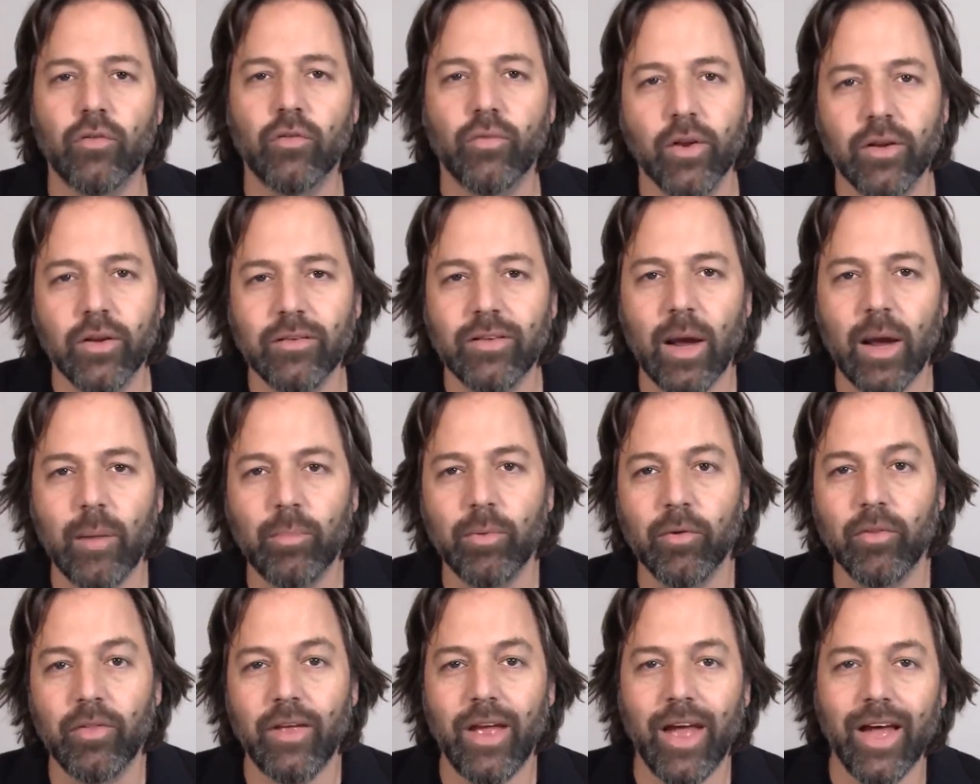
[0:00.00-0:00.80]
For
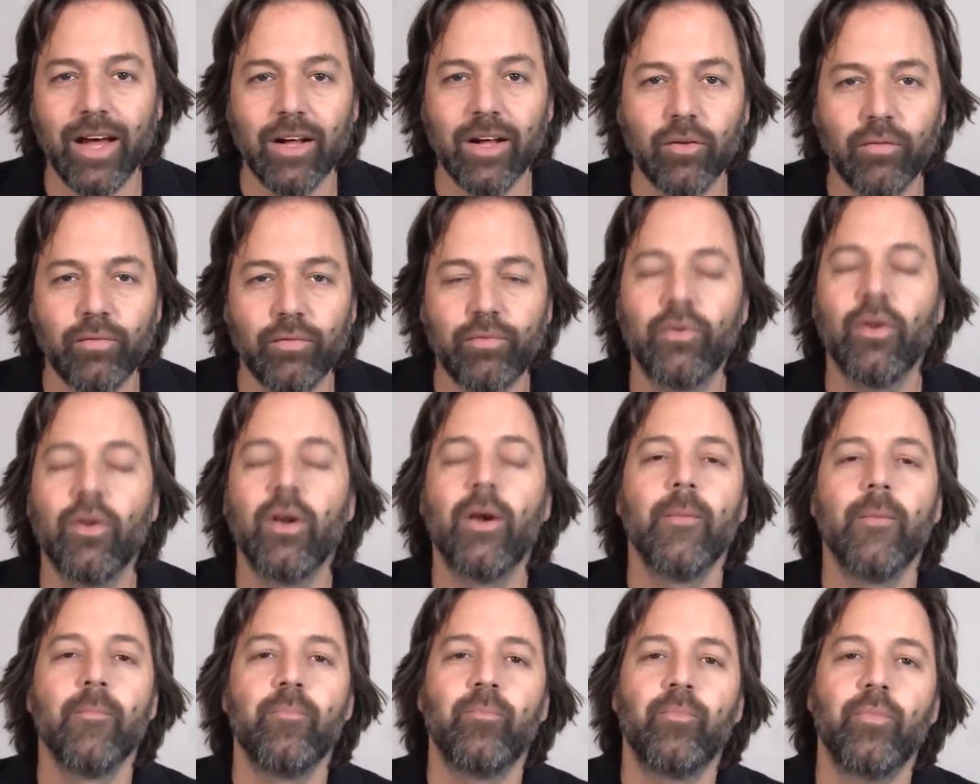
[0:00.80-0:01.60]
example, the
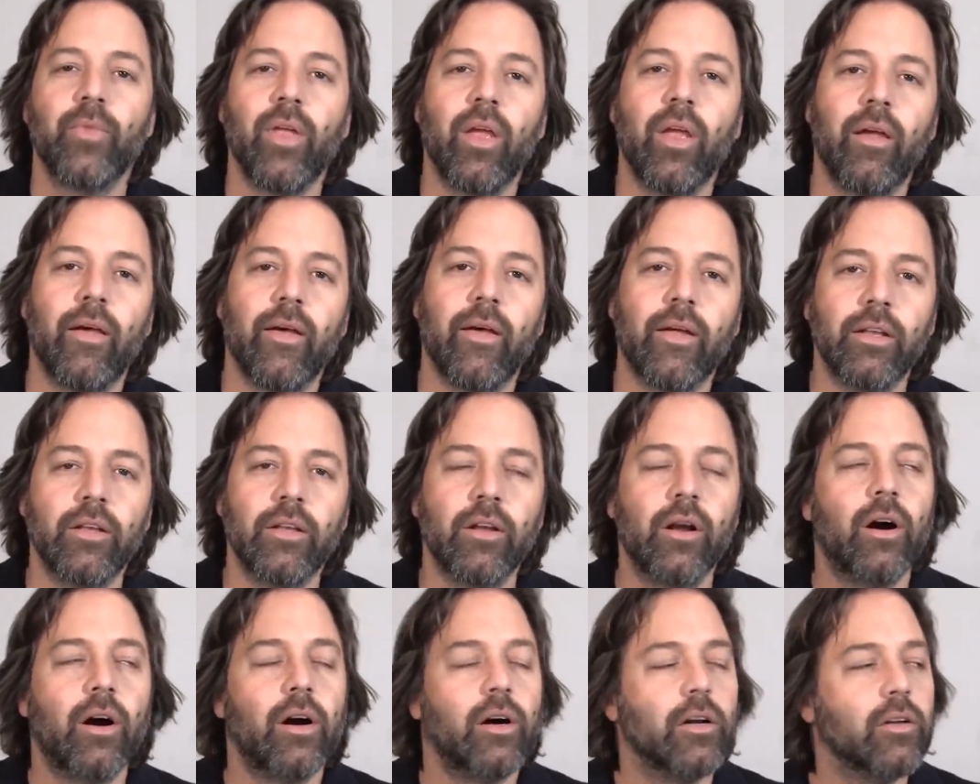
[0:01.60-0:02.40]
elf in